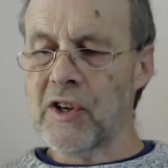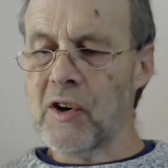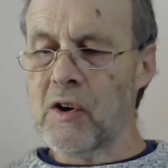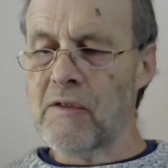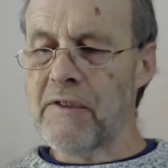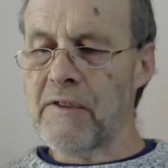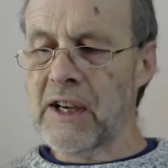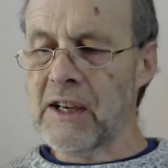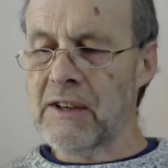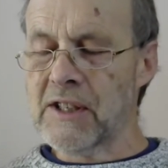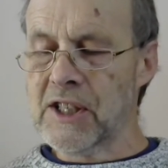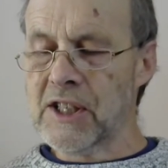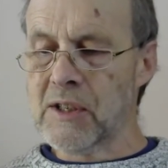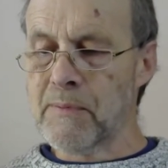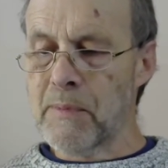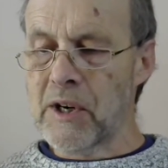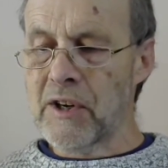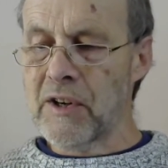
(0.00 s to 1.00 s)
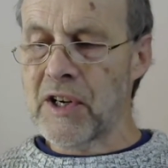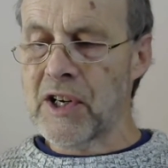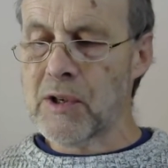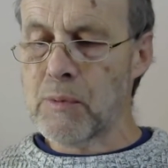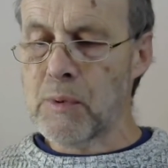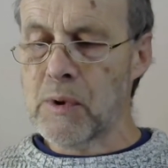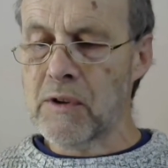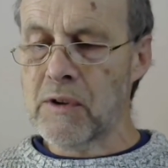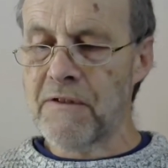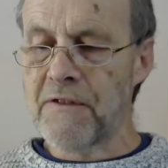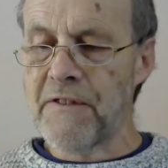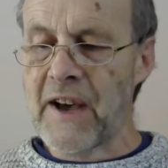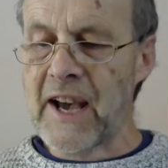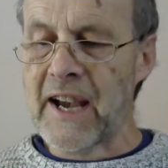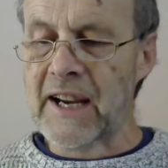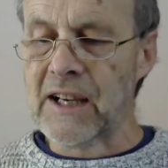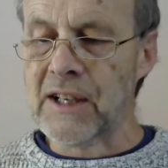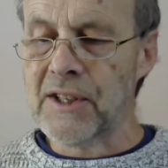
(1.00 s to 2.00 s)
of a spiritual
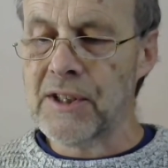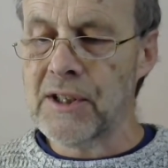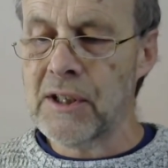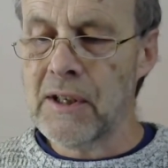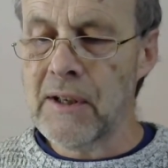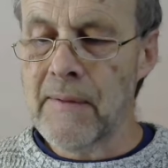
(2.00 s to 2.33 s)
fact.